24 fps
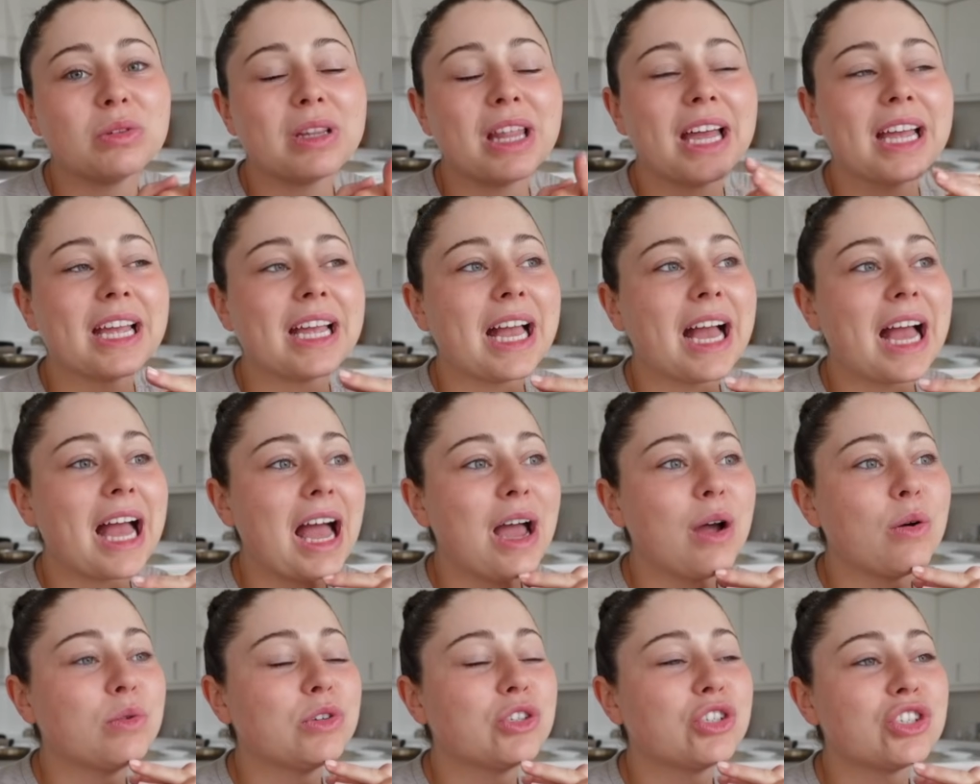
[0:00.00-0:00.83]
Like
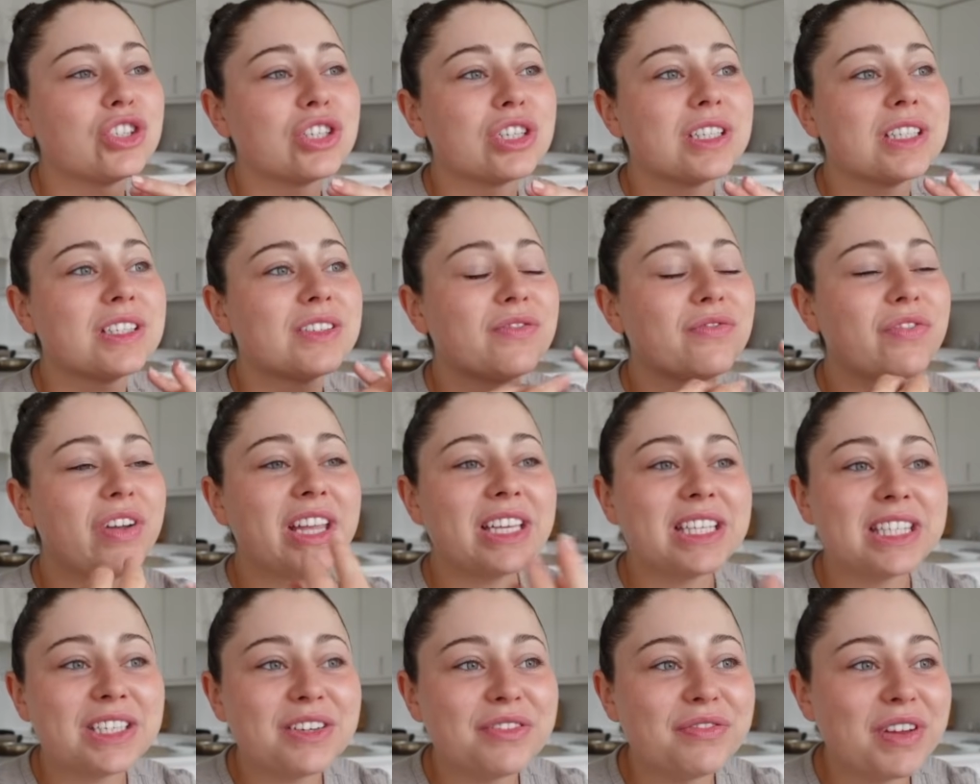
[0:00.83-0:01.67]
I was just
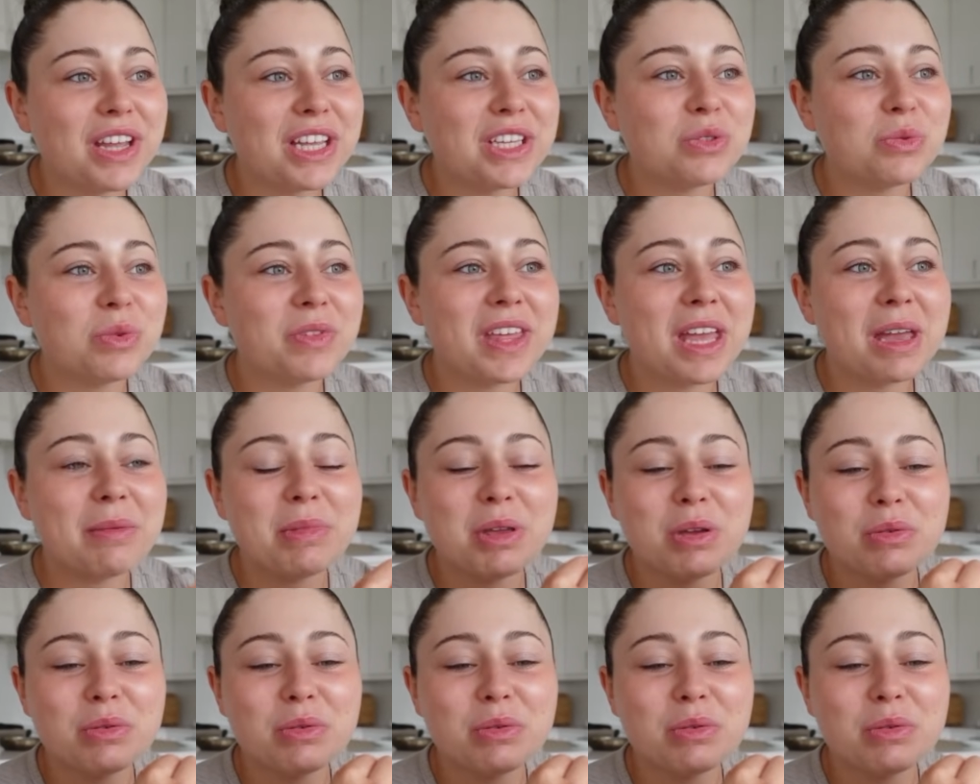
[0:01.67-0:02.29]
face to face with him.